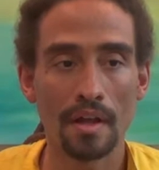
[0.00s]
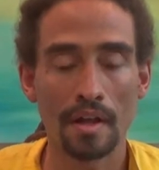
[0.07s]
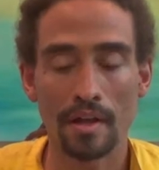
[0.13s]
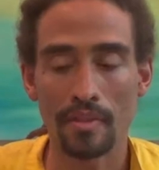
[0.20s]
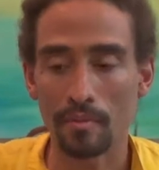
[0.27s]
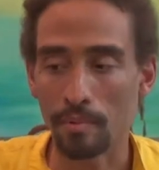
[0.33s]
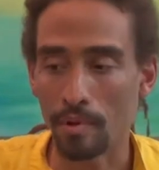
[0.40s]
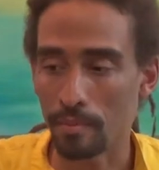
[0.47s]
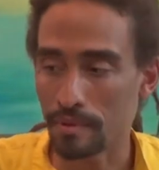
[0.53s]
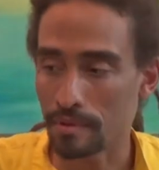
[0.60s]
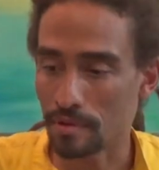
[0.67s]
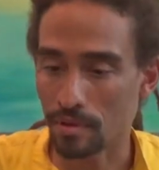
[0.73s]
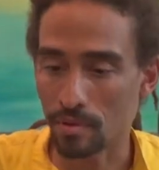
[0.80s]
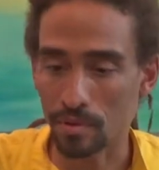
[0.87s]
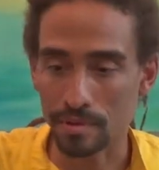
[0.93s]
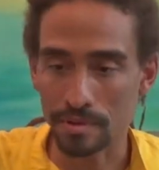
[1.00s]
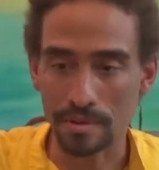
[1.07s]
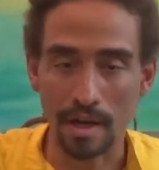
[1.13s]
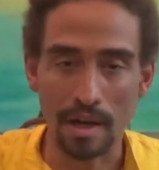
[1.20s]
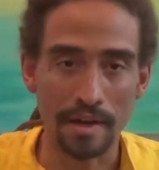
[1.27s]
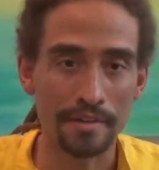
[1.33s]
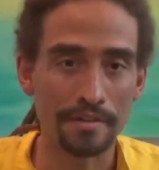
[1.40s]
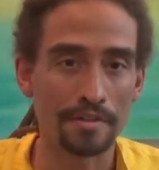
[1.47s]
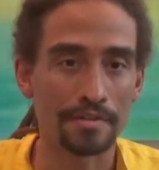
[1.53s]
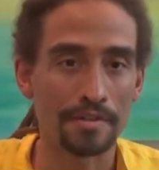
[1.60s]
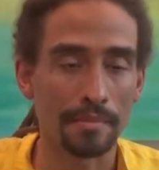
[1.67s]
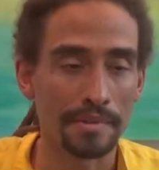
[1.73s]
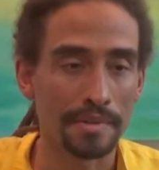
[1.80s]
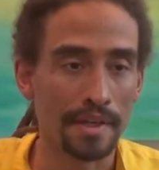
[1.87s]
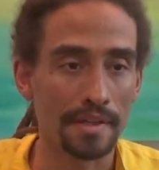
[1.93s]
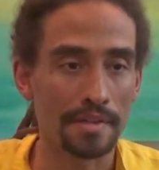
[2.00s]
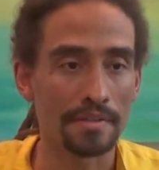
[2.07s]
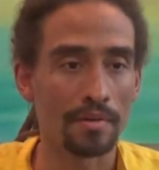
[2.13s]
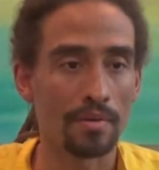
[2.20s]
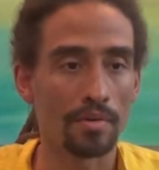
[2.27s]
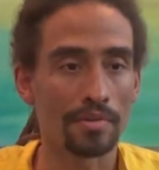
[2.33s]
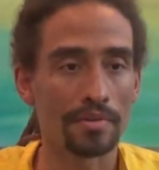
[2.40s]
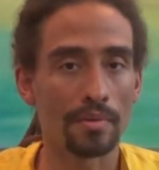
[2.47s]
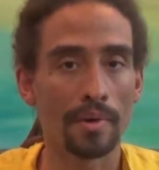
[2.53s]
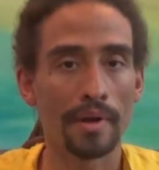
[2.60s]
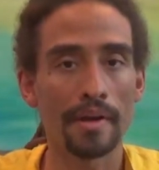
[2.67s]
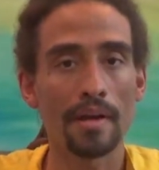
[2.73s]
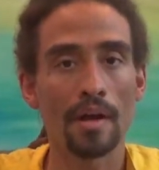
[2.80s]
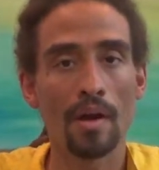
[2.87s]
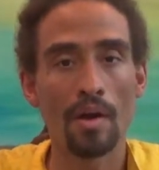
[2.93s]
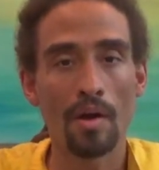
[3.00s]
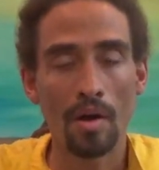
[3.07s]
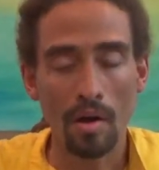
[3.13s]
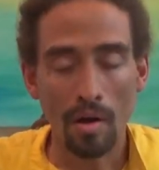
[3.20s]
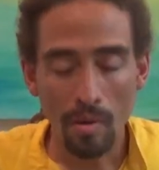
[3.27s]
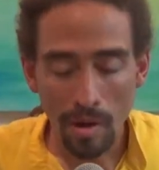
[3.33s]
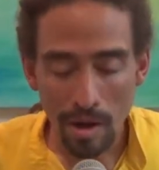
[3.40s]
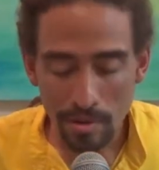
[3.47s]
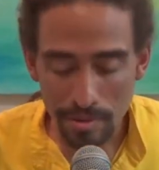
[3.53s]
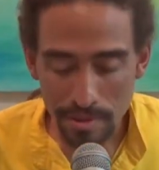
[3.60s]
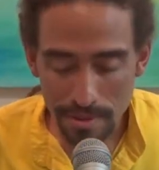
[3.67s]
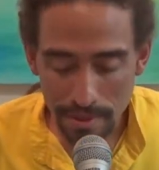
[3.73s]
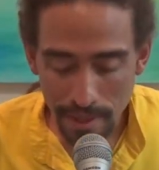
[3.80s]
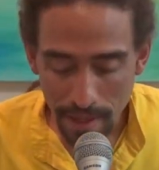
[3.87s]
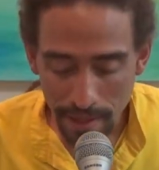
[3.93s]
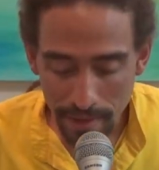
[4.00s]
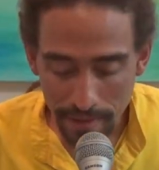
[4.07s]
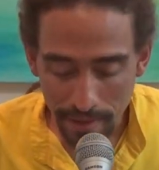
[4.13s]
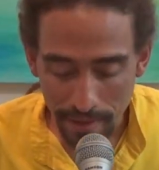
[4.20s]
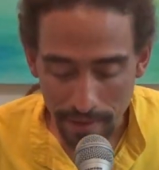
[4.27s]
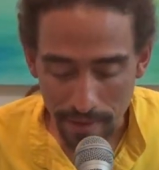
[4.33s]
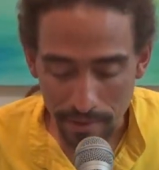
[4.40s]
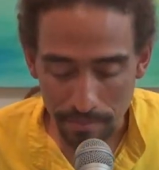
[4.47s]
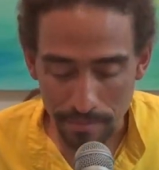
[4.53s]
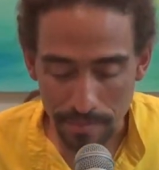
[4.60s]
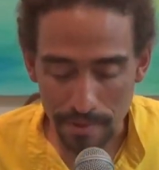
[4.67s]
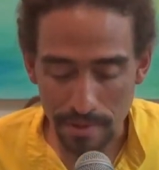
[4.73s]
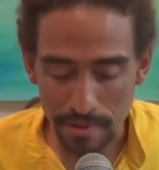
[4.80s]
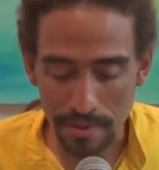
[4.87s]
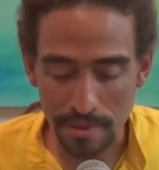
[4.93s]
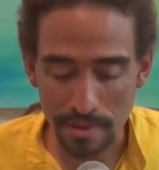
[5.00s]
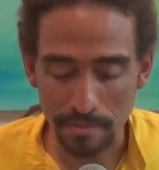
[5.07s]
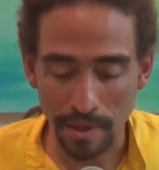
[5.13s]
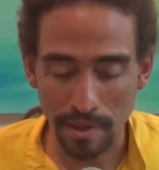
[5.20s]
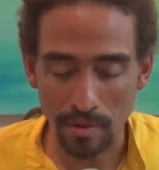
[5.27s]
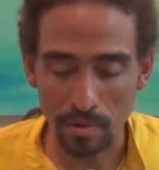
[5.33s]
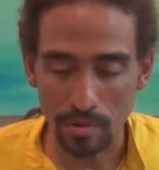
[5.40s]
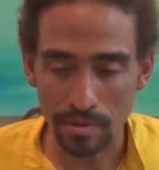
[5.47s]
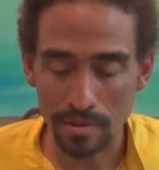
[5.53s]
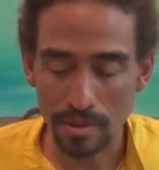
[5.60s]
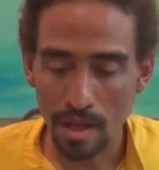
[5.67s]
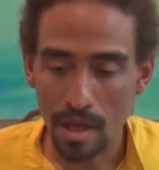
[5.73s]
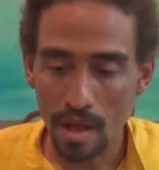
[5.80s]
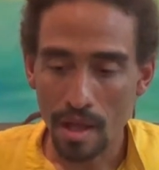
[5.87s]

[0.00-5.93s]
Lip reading: And the moment our horse dies or someone takes the horse away, oh, how sad I am to see my horse.